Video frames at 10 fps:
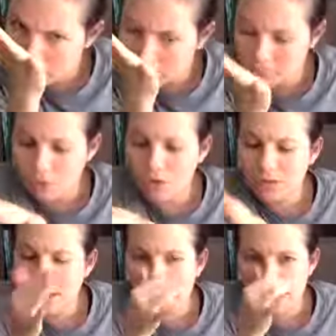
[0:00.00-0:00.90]
Mostly
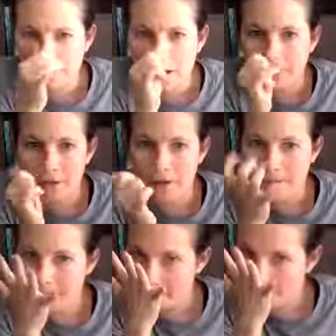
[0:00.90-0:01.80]
I smell the
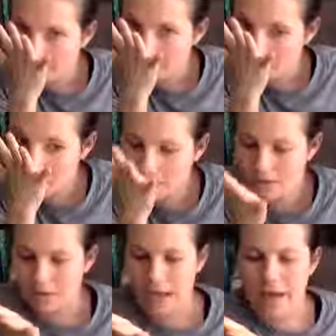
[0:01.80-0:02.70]

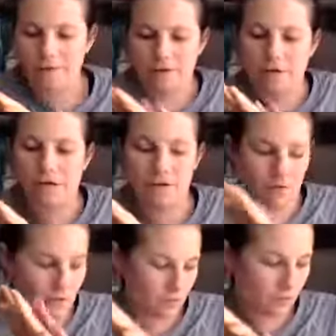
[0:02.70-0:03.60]
lavender
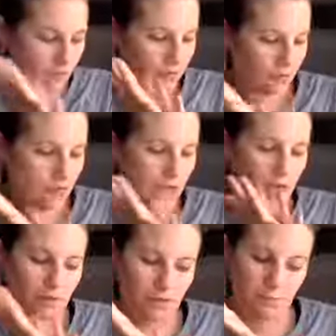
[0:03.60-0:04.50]

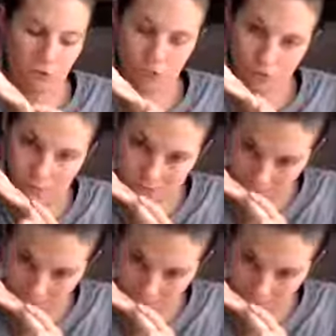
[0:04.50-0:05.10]
and the patchouli